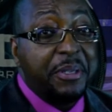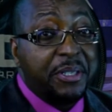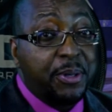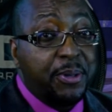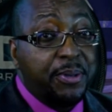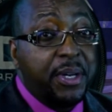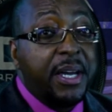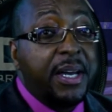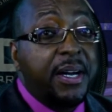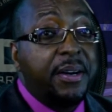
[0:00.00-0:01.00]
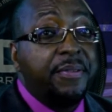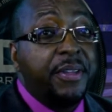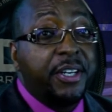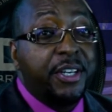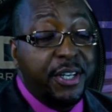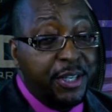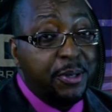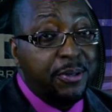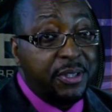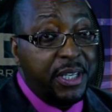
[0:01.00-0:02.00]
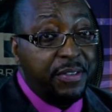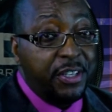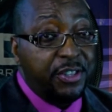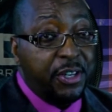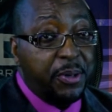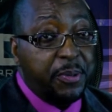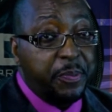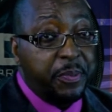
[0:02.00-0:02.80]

episode of the Good News TV Show.